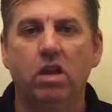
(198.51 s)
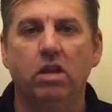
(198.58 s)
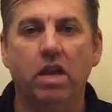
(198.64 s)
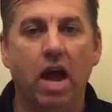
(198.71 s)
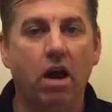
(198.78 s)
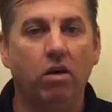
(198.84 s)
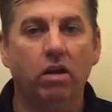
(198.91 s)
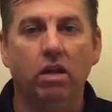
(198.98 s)

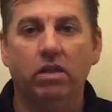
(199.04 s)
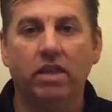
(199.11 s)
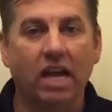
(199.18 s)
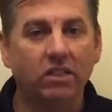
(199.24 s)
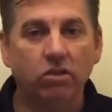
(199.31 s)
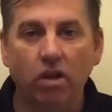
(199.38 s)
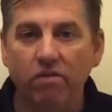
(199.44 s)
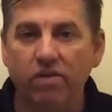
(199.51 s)
Now,
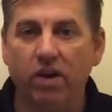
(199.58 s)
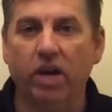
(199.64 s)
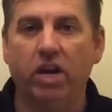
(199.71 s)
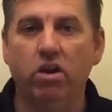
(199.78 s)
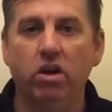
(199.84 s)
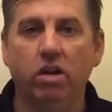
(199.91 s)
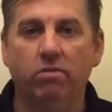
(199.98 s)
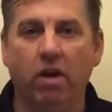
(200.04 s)
that's not very
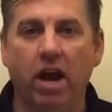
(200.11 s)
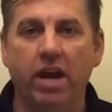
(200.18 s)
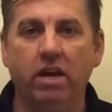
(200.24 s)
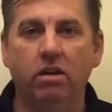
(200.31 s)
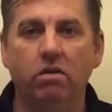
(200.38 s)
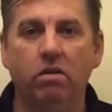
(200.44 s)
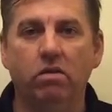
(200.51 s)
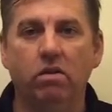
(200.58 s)
good,
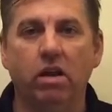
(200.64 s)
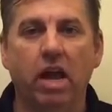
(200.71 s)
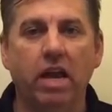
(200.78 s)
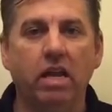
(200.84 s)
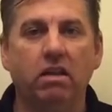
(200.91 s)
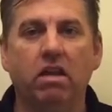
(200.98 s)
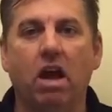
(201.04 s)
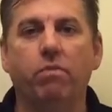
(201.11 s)
right?
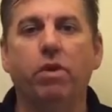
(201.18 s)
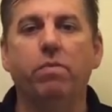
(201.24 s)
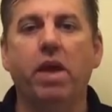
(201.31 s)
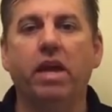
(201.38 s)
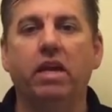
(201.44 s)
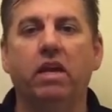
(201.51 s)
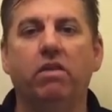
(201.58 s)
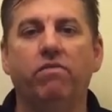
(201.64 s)
Anytime we
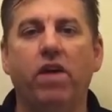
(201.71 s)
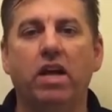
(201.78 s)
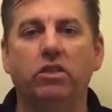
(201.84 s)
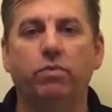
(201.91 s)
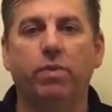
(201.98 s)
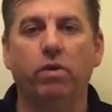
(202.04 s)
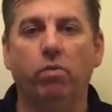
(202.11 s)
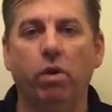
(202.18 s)
make an
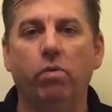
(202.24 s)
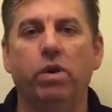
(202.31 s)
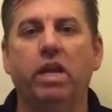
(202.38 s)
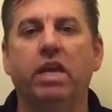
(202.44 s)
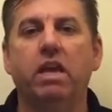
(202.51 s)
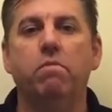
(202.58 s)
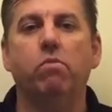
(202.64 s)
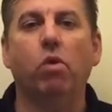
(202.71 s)
investment, we want
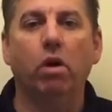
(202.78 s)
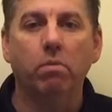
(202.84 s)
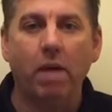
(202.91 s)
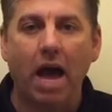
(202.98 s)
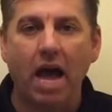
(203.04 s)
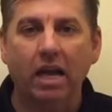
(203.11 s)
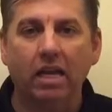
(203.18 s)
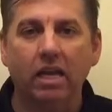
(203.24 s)
to get more
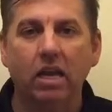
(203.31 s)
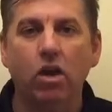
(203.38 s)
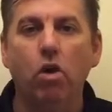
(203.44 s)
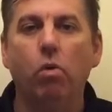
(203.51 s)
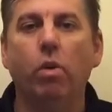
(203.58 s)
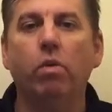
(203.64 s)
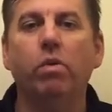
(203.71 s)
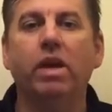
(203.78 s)
back.
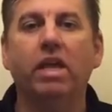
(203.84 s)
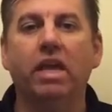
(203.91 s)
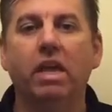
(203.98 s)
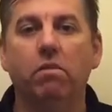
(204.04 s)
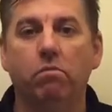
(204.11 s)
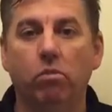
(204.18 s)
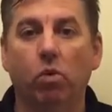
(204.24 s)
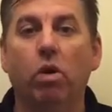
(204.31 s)
We want to
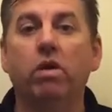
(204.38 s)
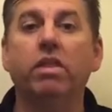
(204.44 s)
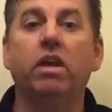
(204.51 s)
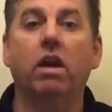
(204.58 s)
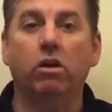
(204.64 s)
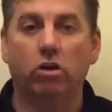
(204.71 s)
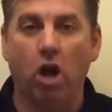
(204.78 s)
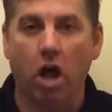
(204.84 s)
get more than
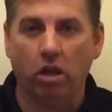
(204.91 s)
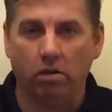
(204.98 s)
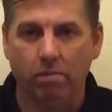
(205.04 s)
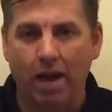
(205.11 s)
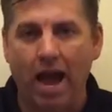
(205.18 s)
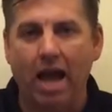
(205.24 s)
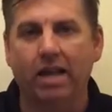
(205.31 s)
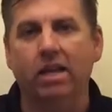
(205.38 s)
our dollar
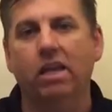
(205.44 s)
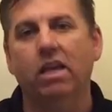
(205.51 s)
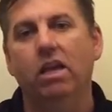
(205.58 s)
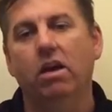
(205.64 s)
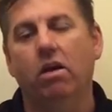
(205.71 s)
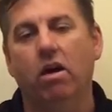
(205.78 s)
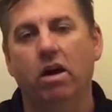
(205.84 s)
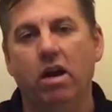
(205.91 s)
back
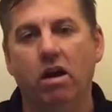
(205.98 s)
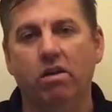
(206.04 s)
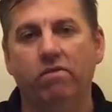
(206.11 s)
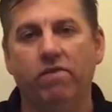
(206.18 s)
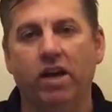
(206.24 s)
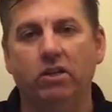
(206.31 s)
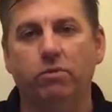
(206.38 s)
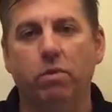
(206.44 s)
on our
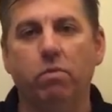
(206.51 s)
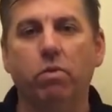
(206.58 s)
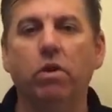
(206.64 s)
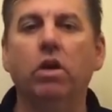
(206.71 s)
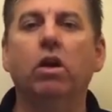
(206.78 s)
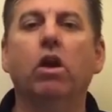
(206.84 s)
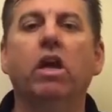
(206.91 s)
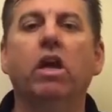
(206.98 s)
investment.
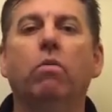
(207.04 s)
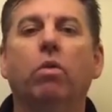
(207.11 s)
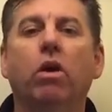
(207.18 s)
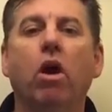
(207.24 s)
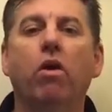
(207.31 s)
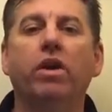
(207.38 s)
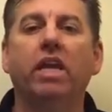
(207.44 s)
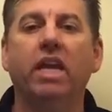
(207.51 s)
We're
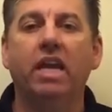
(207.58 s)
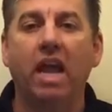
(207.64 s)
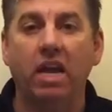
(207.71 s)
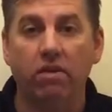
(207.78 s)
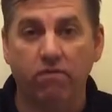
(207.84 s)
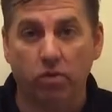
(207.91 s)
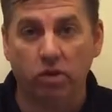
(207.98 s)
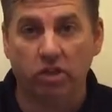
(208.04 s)
going to get
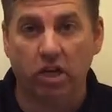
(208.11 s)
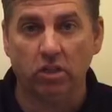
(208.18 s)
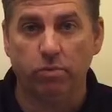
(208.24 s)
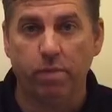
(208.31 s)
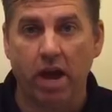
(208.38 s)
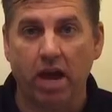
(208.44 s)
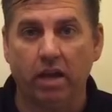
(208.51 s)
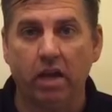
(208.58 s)
84 cents
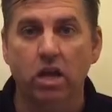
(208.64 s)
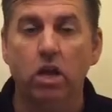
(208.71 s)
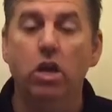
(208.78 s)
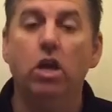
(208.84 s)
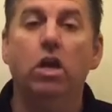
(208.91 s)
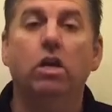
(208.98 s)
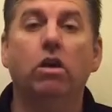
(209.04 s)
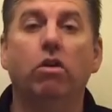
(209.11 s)
back.
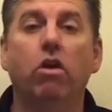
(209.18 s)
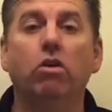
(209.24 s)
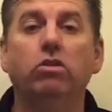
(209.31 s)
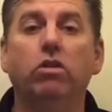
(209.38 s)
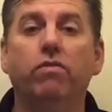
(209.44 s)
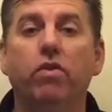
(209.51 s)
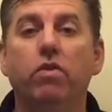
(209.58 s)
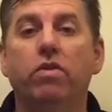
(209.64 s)
Now, those
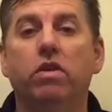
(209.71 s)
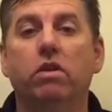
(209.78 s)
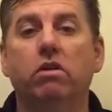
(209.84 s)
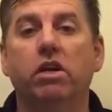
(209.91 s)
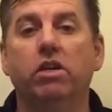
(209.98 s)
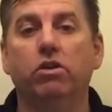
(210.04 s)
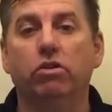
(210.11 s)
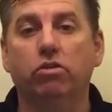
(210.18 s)
of you that are
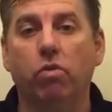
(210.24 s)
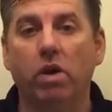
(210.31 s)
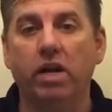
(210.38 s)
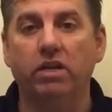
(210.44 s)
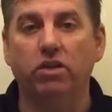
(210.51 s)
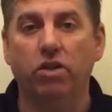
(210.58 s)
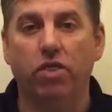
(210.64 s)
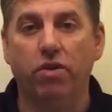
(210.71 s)
in your
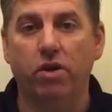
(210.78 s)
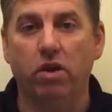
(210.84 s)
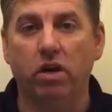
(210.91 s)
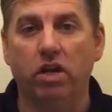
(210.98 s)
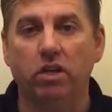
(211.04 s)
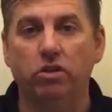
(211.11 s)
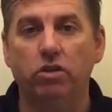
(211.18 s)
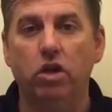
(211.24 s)
20s and
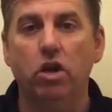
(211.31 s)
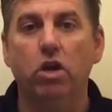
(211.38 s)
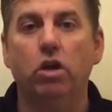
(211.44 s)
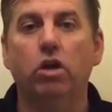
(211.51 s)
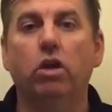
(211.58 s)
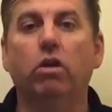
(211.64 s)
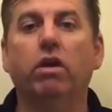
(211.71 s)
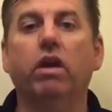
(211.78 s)
30s,
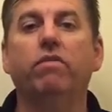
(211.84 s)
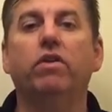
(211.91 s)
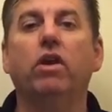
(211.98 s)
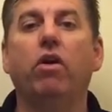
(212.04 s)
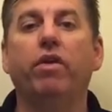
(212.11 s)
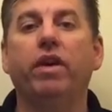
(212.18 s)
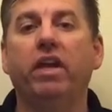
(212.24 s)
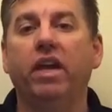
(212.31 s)
you're even
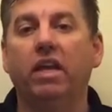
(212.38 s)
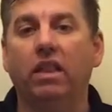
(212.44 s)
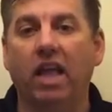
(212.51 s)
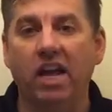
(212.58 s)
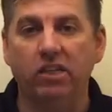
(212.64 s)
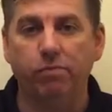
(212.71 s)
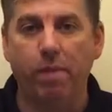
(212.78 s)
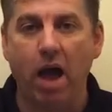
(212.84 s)
going to get
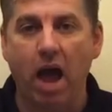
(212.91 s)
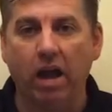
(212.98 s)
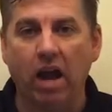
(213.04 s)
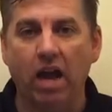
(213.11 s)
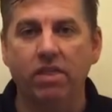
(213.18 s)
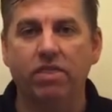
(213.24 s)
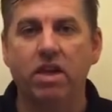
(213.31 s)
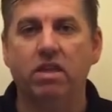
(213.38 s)
less back.
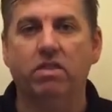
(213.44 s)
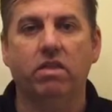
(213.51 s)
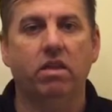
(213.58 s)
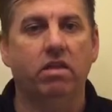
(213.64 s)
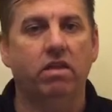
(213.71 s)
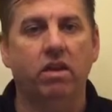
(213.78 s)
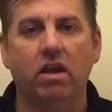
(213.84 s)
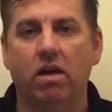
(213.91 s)
I think
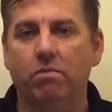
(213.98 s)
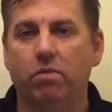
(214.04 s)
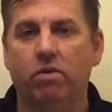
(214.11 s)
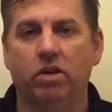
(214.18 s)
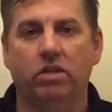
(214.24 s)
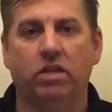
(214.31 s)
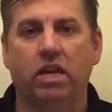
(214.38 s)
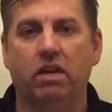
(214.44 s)
that the number
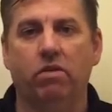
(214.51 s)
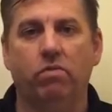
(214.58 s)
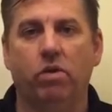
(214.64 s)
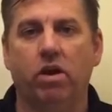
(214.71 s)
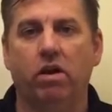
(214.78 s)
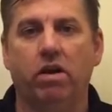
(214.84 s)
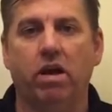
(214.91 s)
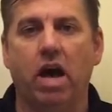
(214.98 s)
is
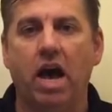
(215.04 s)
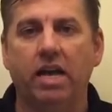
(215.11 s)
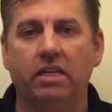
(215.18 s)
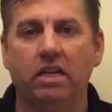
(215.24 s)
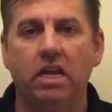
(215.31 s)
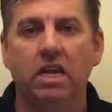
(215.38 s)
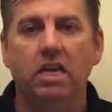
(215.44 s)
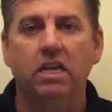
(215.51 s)
anywhere in the
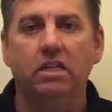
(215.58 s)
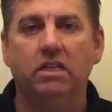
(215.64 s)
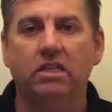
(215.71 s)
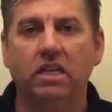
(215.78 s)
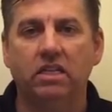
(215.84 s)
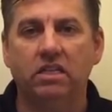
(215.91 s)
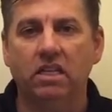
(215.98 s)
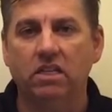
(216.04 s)
high
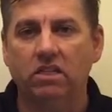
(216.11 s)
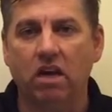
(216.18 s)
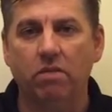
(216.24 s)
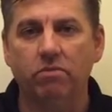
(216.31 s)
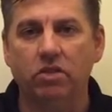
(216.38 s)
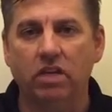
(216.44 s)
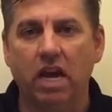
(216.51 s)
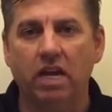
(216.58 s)

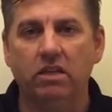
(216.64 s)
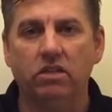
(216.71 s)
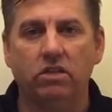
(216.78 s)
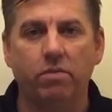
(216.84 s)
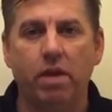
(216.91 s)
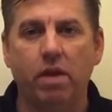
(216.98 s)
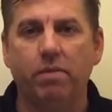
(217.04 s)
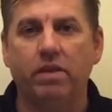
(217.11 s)
60-some cents
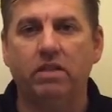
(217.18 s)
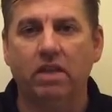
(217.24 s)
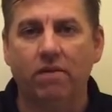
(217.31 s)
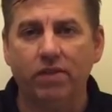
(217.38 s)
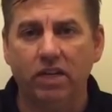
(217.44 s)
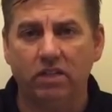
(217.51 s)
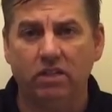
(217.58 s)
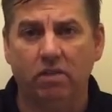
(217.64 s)
to maybe
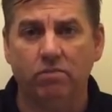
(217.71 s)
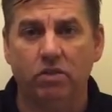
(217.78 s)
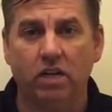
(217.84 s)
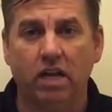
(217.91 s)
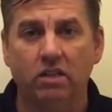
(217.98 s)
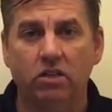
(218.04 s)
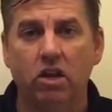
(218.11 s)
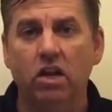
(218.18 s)
70-some
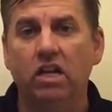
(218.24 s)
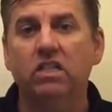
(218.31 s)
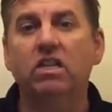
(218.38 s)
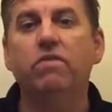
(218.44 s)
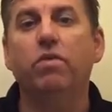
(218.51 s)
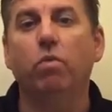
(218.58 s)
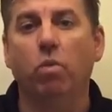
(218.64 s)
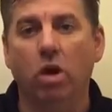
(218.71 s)
cents. It's
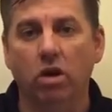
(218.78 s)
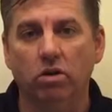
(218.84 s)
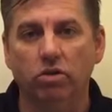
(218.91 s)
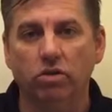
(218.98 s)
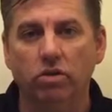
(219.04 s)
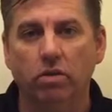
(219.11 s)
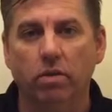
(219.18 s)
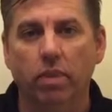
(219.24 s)
even
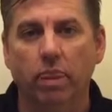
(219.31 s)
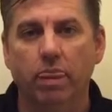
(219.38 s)
worse.